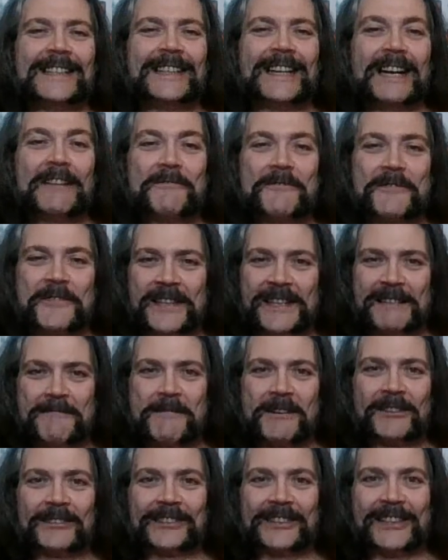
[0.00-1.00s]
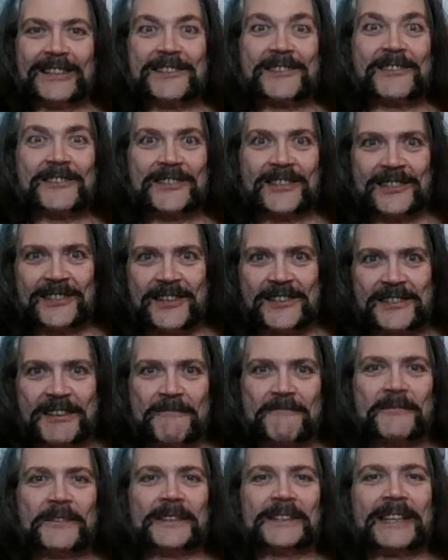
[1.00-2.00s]
And think about this, because this is
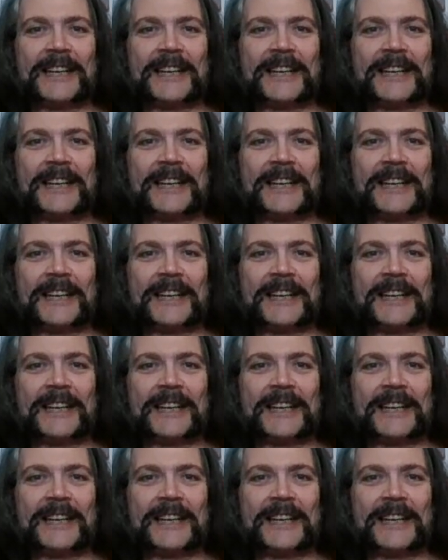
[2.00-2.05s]
something